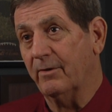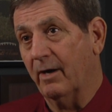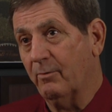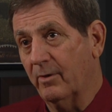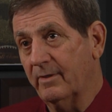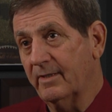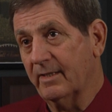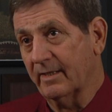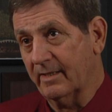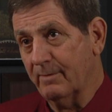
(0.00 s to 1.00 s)
I wanted
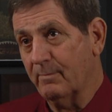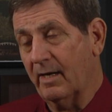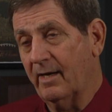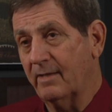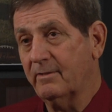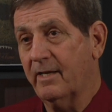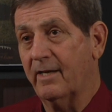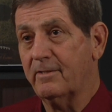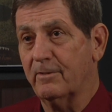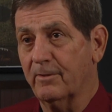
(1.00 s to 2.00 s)
to get my
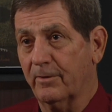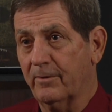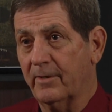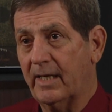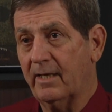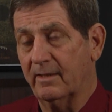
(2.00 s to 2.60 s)
education degree